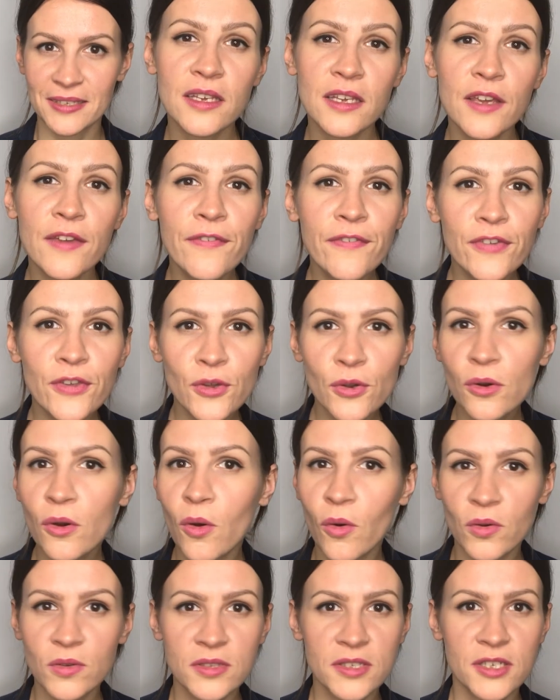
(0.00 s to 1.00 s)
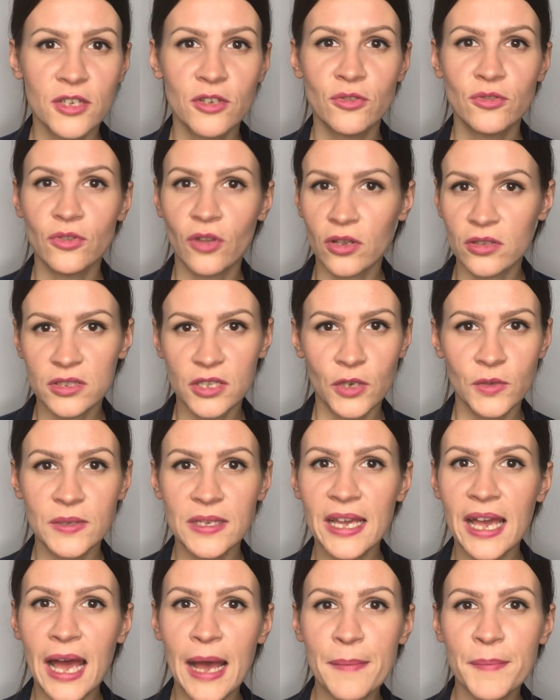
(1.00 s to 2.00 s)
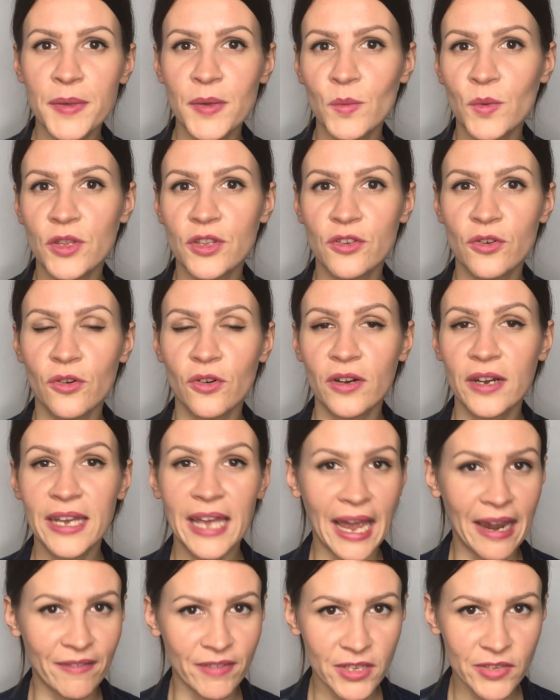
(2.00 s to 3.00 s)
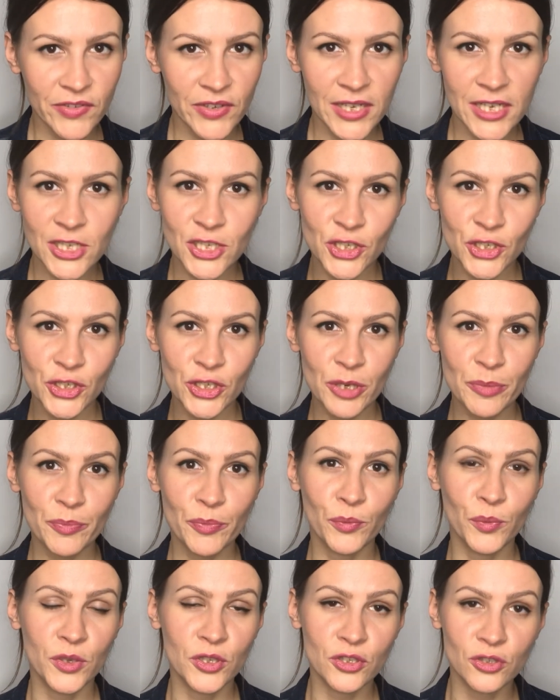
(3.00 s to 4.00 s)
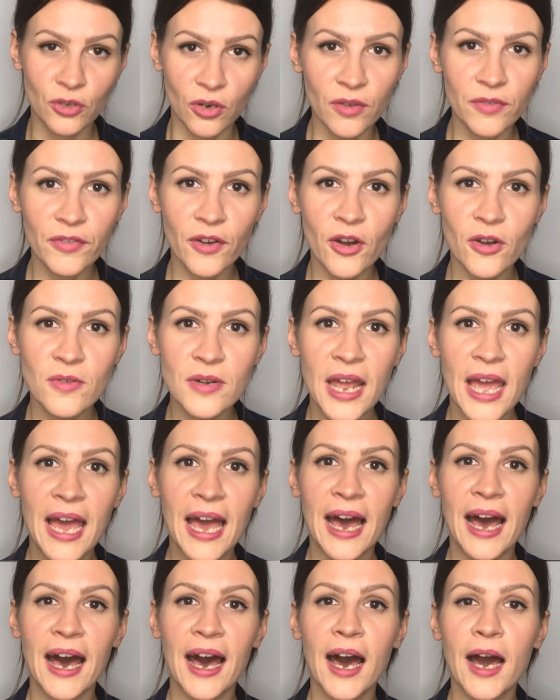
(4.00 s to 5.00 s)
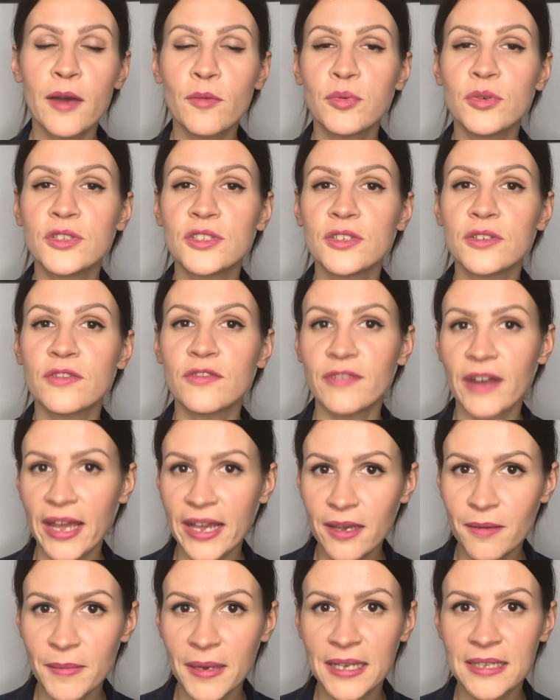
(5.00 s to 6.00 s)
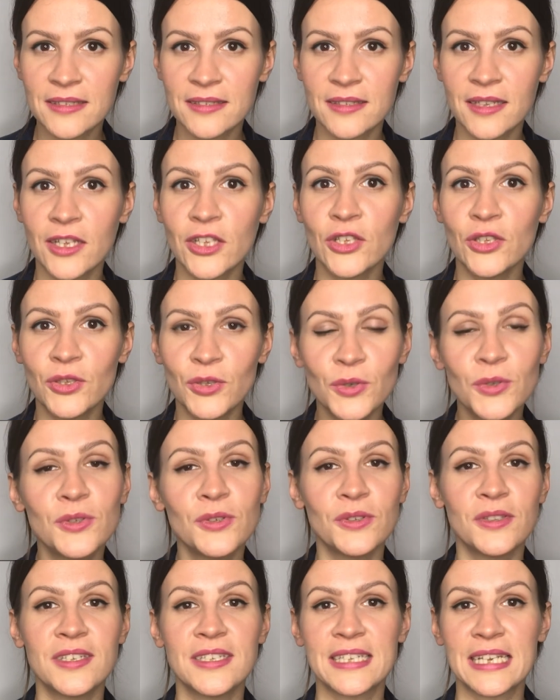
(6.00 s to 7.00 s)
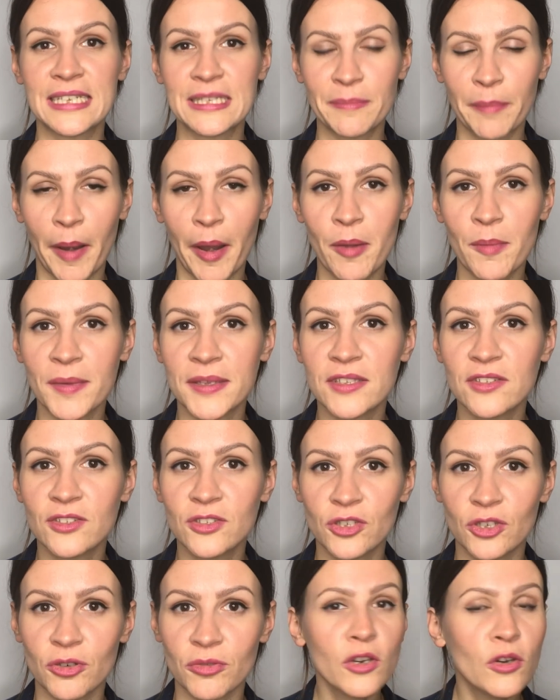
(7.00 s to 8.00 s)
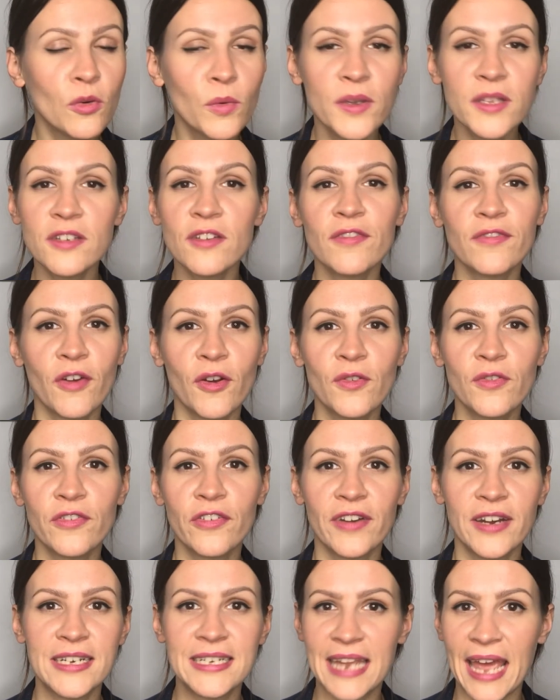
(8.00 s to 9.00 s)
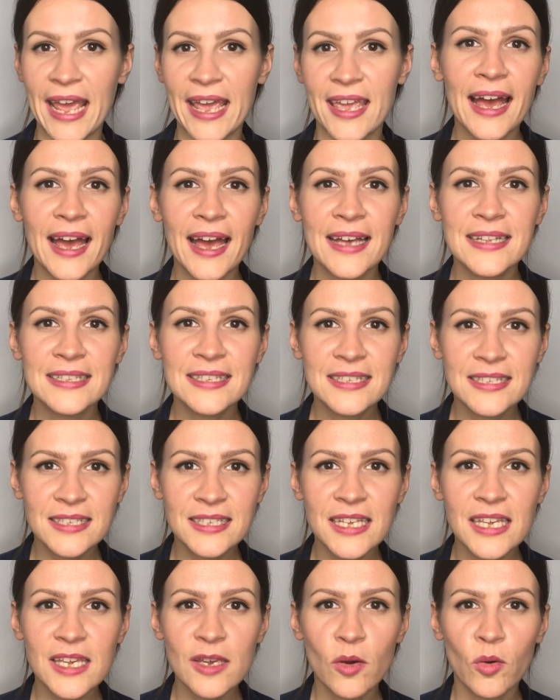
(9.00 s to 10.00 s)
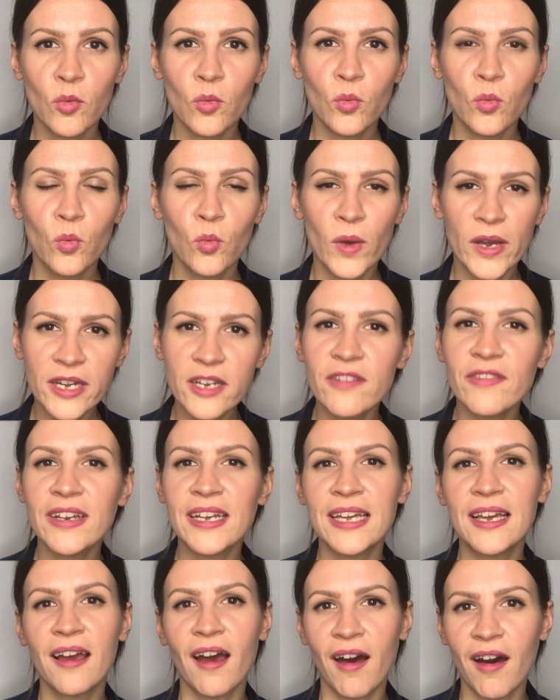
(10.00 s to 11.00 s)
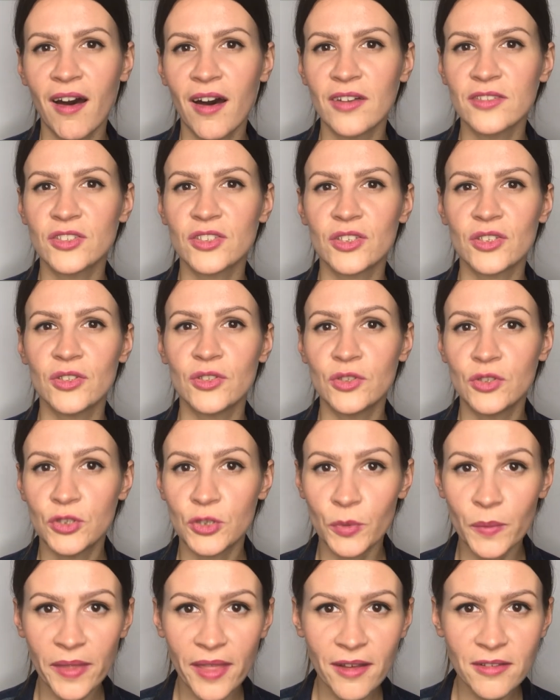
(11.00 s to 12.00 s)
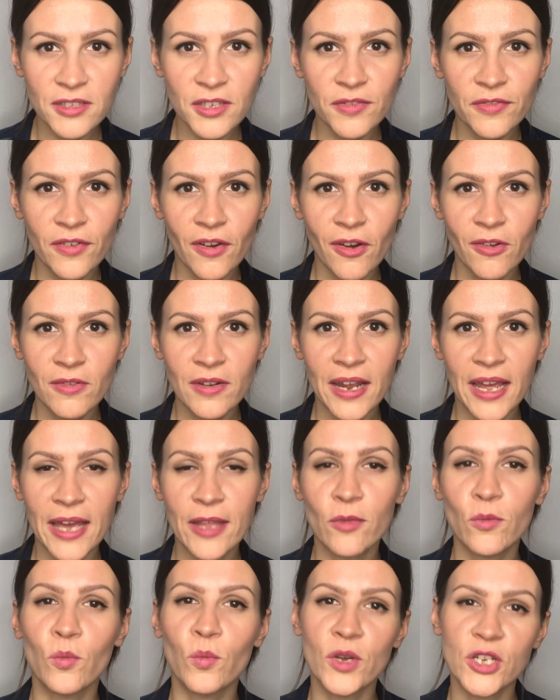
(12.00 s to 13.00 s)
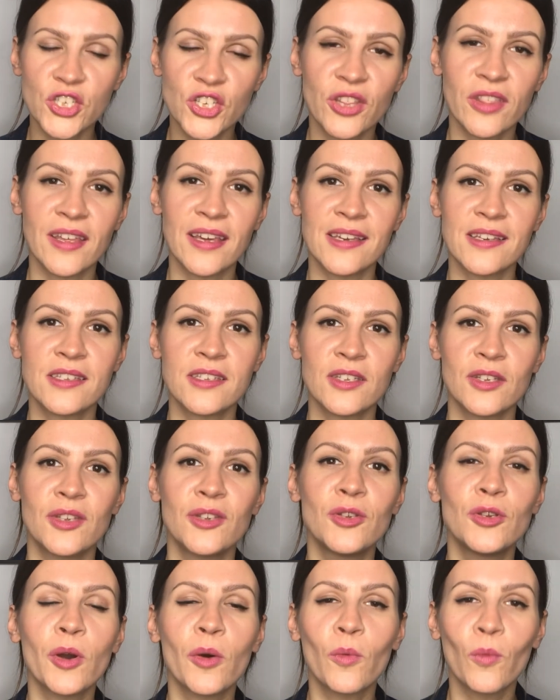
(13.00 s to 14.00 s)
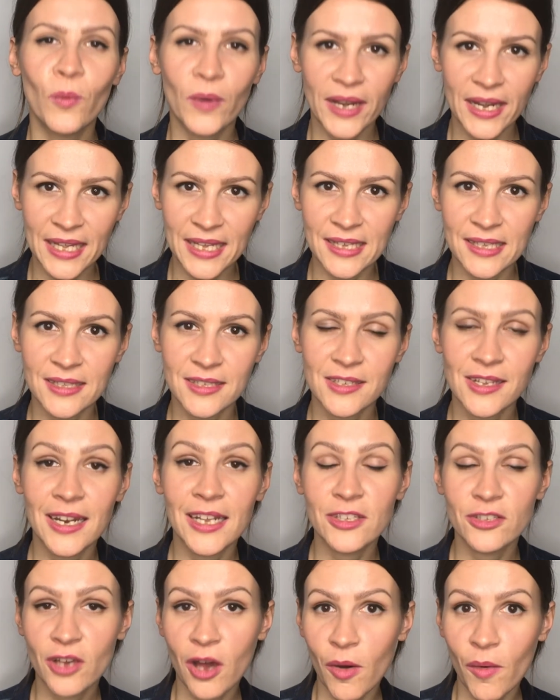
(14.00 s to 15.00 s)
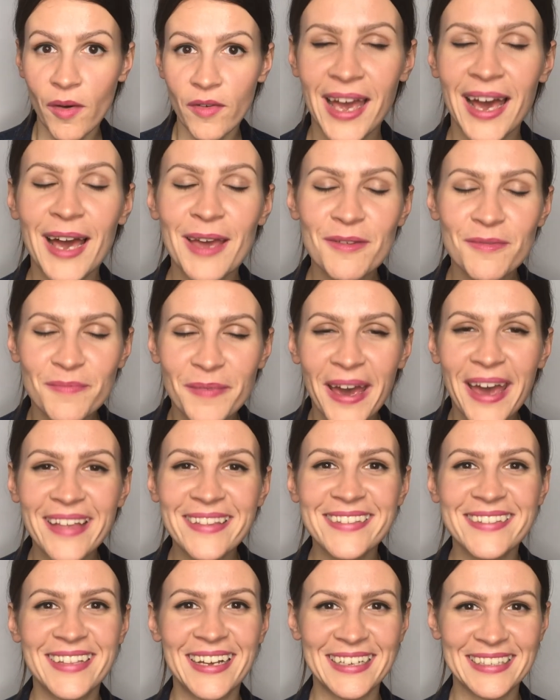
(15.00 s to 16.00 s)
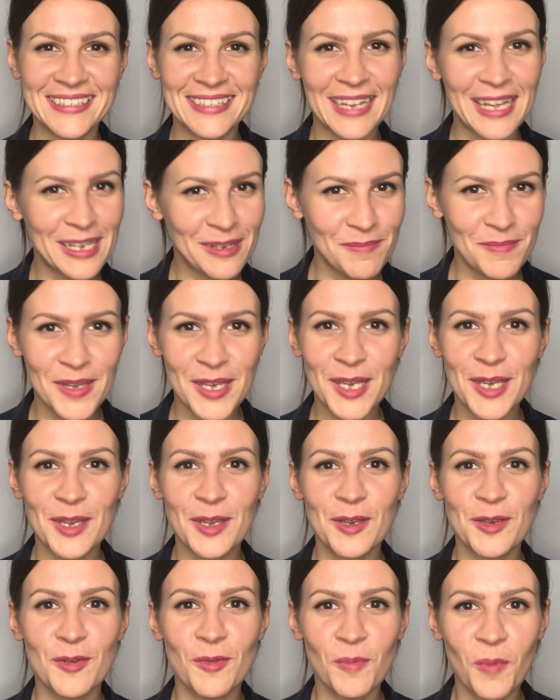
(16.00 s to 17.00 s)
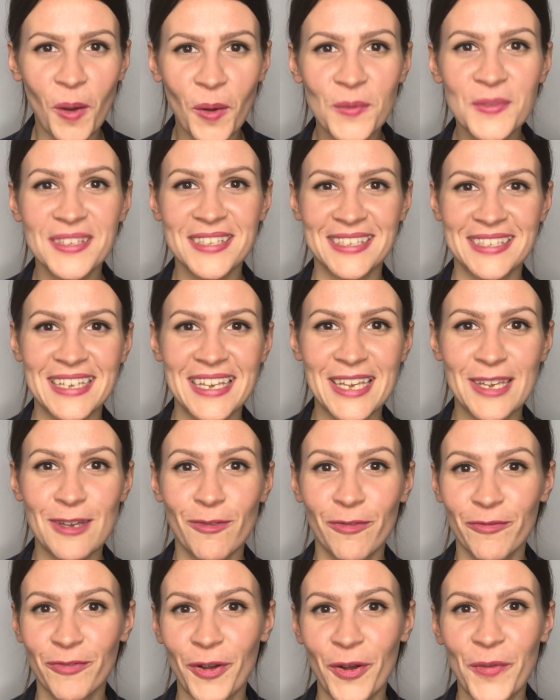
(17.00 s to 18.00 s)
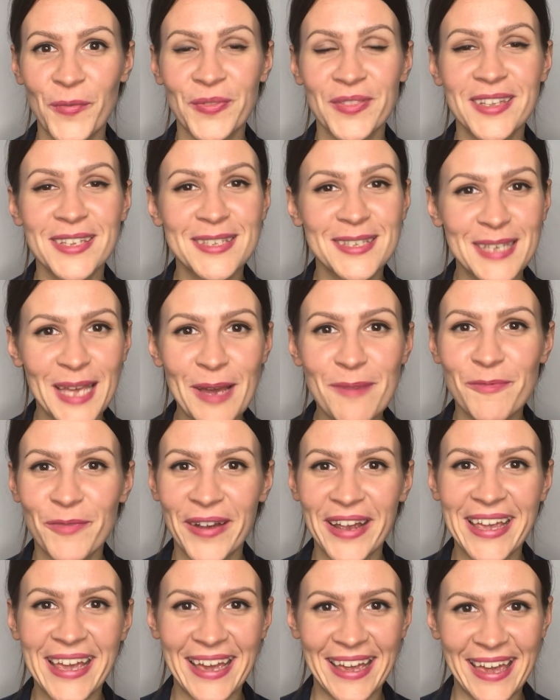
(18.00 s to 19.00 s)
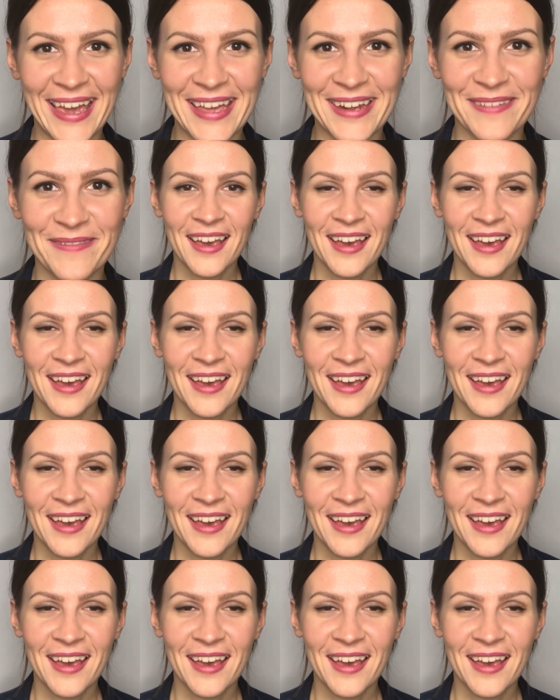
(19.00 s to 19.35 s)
If you're also not totally happy with your current relationship with your phone, I would recommend that you do this experiment too. Quit your phone for a day and see when you really can't do without your phone and which things you're willing to let go of. I bet that like me, you won't see your phone the same way again.